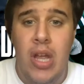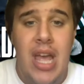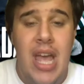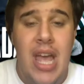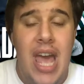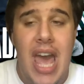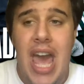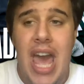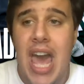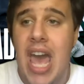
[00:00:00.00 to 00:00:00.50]

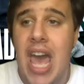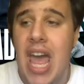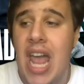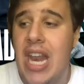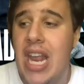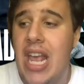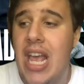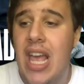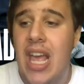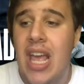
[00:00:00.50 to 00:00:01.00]
And
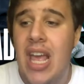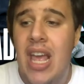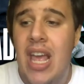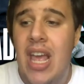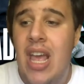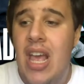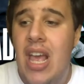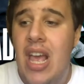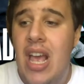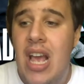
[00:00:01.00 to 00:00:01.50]

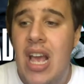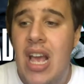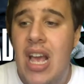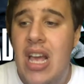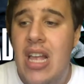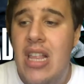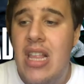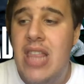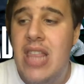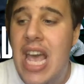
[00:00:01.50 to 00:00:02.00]

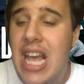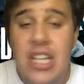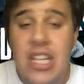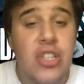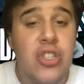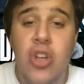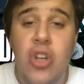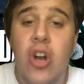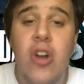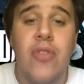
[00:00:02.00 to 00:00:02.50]
they
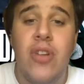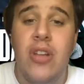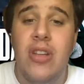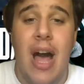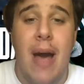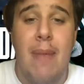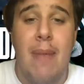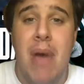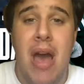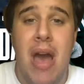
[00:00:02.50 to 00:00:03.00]
deserve a
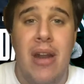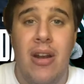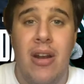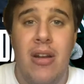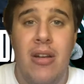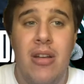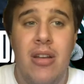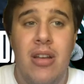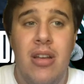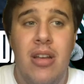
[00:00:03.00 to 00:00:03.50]
lot better,
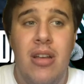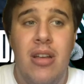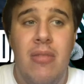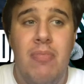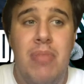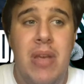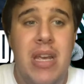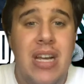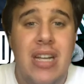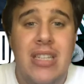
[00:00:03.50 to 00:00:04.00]

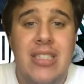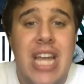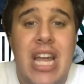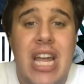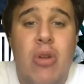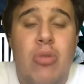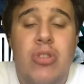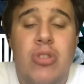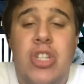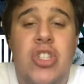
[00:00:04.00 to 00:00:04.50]
because they
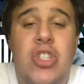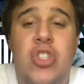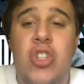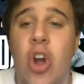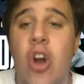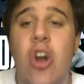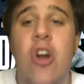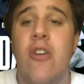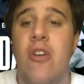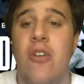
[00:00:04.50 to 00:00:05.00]
don't
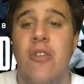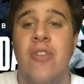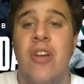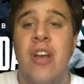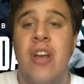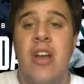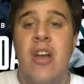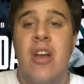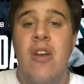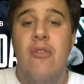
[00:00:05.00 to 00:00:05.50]
deserve
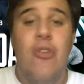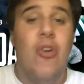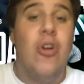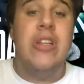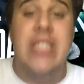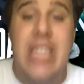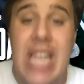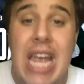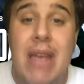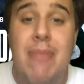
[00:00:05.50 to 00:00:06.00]
for a
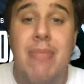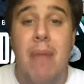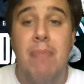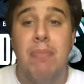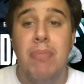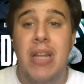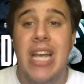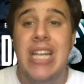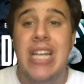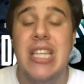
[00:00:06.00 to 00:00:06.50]
team that
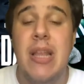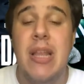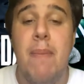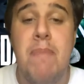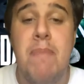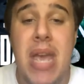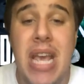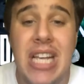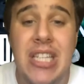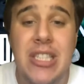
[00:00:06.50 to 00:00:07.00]
plays in the
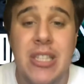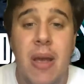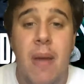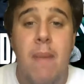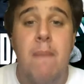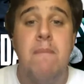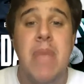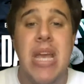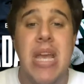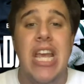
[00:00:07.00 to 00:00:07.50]
biggest
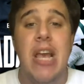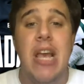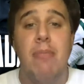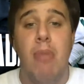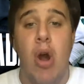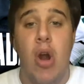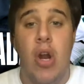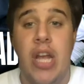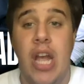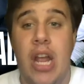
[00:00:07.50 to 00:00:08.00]
media
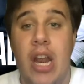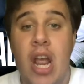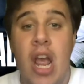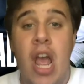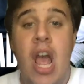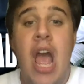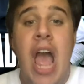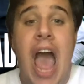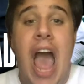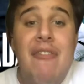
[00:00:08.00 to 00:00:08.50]
market
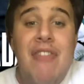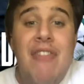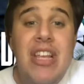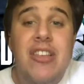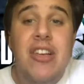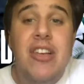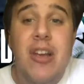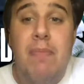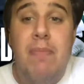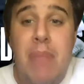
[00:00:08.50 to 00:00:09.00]
having to
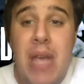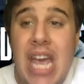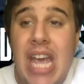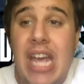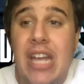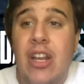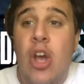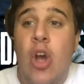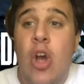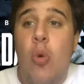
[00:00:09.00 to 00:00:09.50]

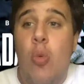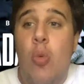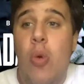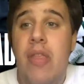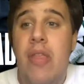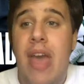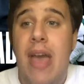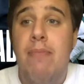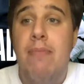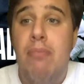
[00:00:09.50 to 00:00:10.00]
compete with
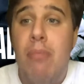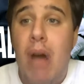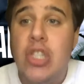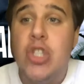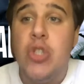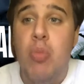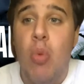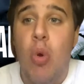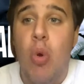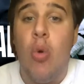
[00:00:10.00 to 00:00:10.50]
a much
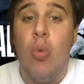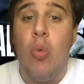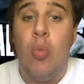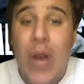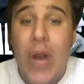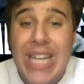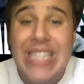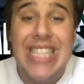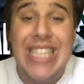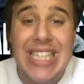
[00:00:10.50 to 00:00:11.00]
more
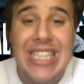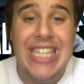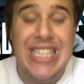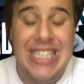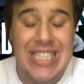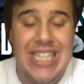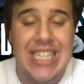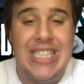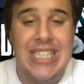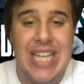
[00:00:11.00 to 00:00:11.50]
recently
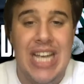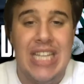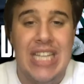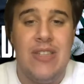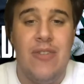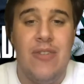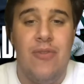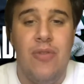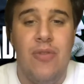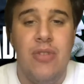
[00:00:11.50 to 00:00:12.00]

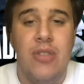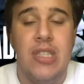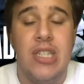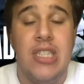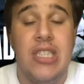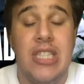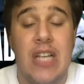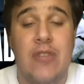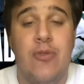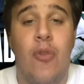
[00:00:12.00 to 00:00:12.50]

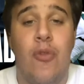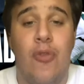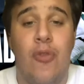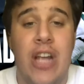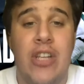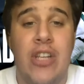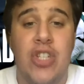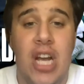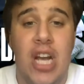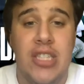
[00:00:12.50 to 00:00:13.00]
successful
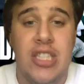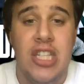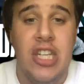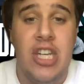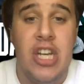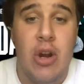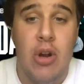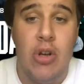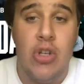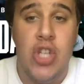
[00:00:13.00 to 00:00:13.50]
franchise in the New
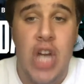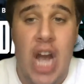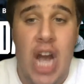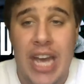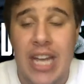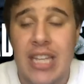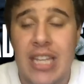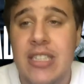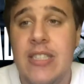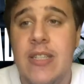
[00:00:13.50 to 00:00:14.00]
York
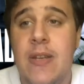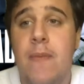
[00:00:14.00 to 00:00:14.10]
Giants.